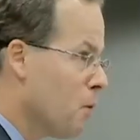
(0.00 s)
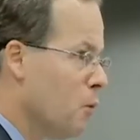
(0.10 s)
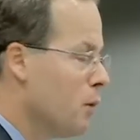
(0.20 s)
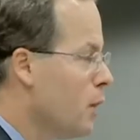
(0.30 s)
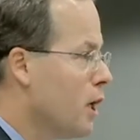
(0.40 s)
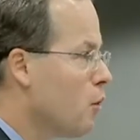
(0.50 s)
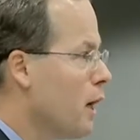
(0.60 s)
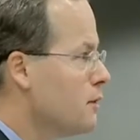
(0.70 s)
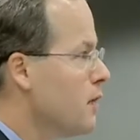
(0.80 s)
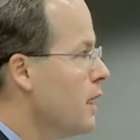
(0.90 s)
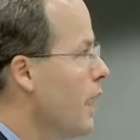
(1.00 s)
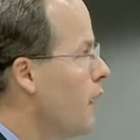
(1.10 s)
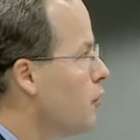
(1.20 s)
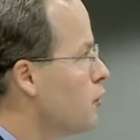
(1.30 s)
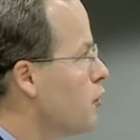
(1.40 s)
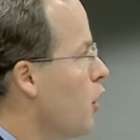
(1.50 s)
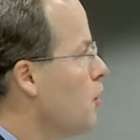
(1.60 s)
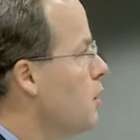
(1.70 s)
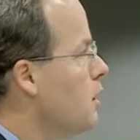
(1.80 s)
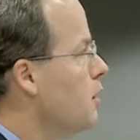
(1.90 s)
When we corrected the errors,
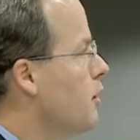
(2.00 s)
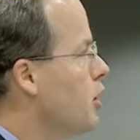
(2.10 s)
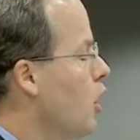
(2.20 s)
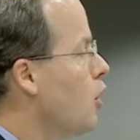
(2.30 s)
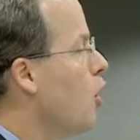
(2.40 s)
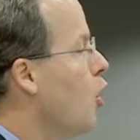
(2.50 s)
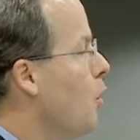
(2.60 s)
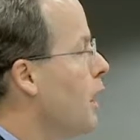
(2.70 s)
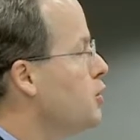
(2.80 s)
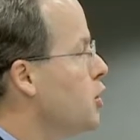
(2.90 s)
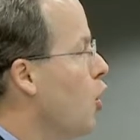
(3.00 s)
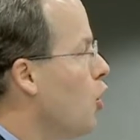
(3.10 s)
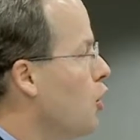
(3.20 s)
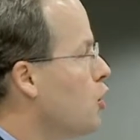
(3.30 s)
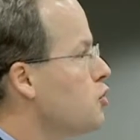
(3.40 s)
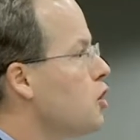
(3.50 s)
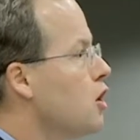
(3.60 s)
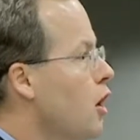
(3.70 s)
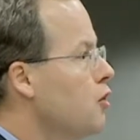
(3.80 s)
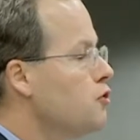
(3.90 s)
though, the young OIG auditors
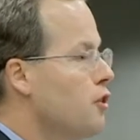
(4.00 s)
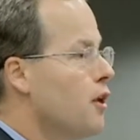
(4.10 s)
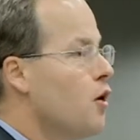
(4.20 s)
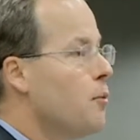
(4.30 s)
clung to their